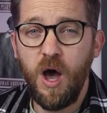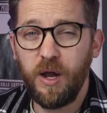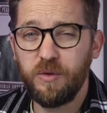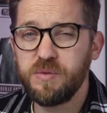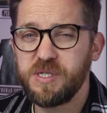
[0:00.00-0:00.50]

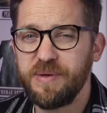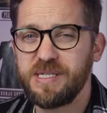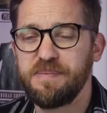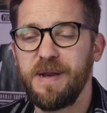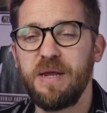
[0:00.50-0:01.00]
I'll also
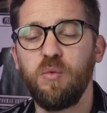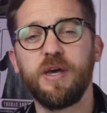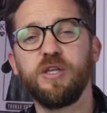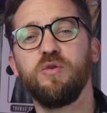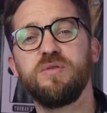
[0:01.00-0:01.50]
explain why
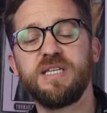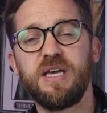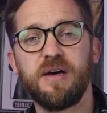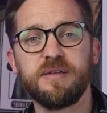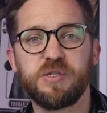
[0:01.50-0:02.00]

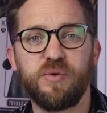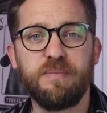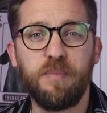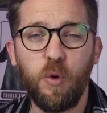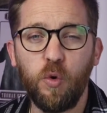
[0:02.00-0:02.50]
UTRs are
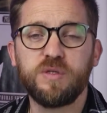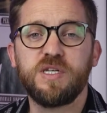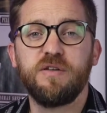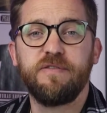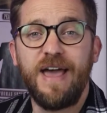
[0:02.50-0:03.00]
important